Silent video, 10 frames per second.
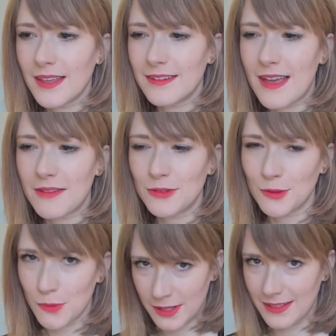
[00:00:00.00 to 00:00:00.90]
down
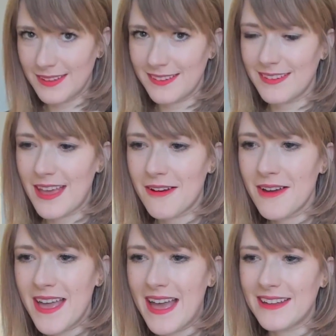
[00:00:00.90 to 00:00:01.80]
to what it is now.
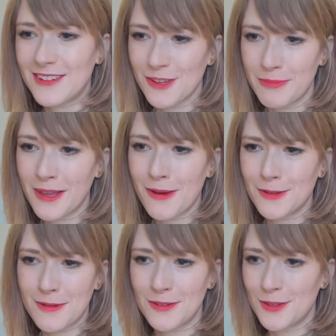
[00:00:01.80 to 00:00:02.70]
And
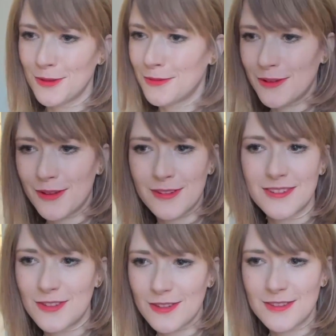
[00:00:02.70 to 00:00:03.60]
Sopiko's one too
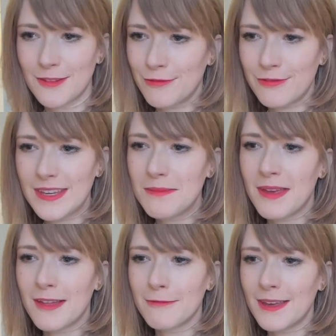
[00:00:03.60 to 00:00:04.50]
was just a
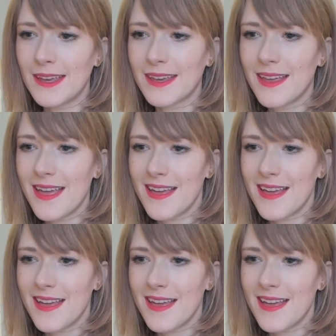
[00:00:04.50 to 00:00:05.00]
female wig.